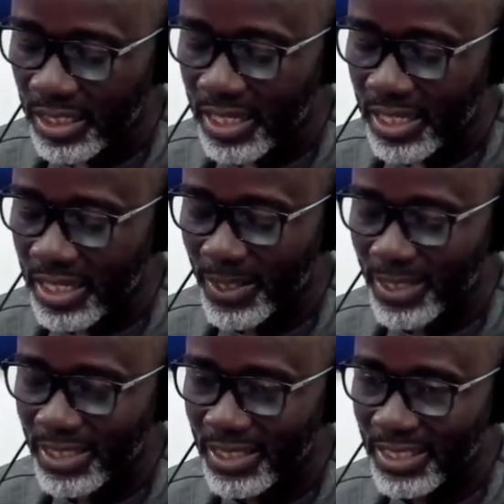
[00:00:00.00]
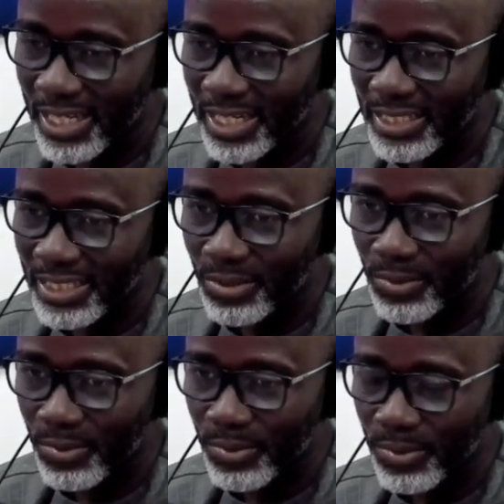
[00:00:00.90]
expecting the learners
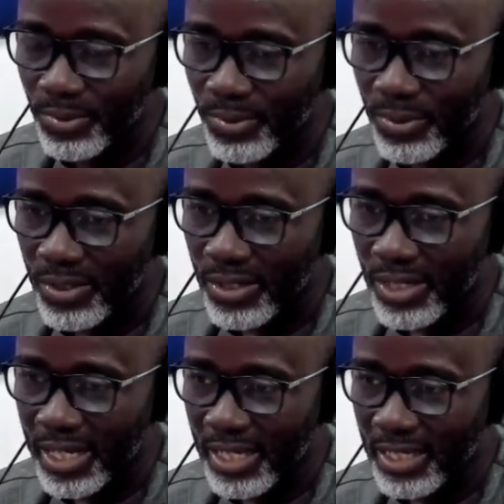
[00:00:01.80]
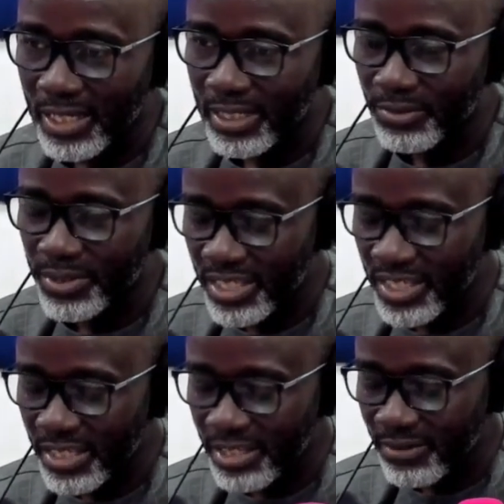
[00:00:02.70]
to
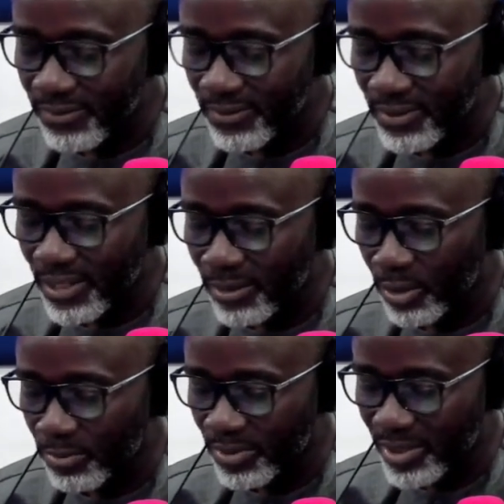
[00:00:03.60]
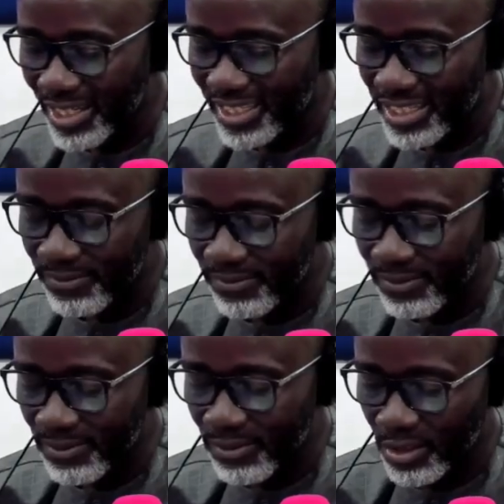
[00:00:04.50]
receive some objective
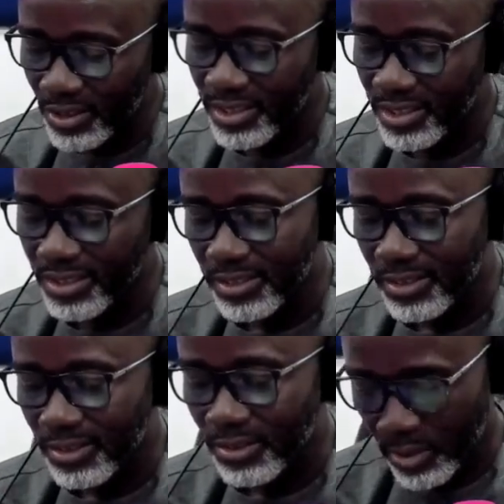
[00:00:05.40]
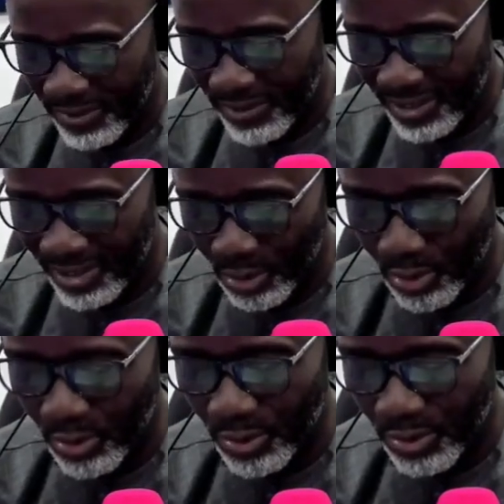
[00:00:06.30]
knowledge. So if it is
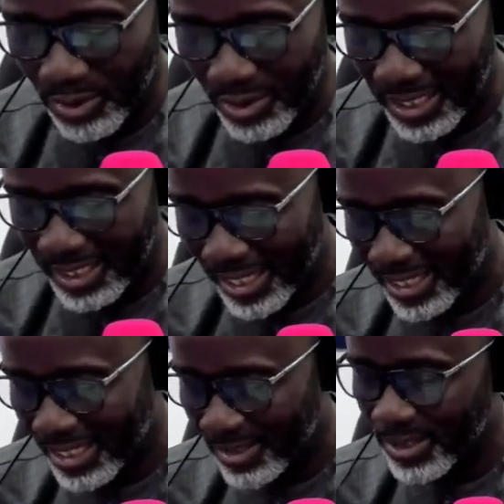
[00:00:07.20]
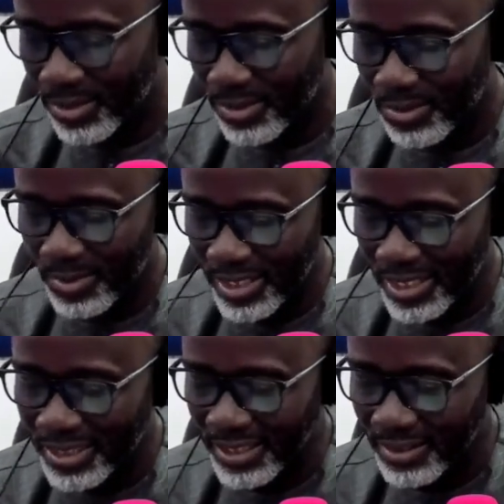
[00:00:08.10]
so, then that aspect could be
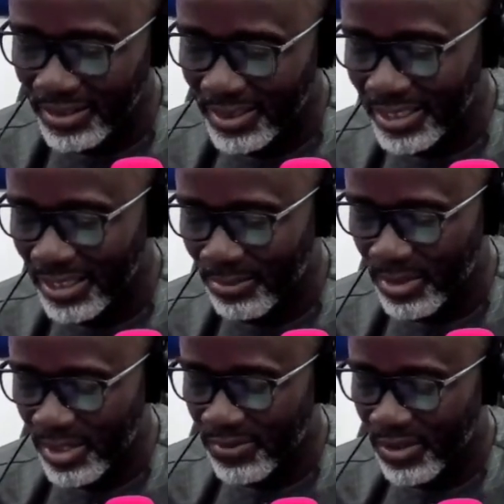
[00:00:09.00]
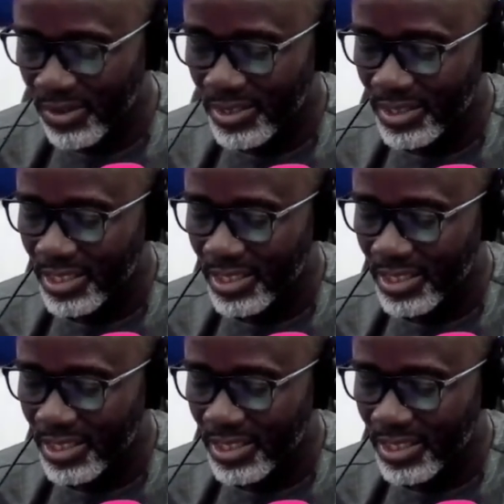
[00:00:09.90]
tackled as a behaviorist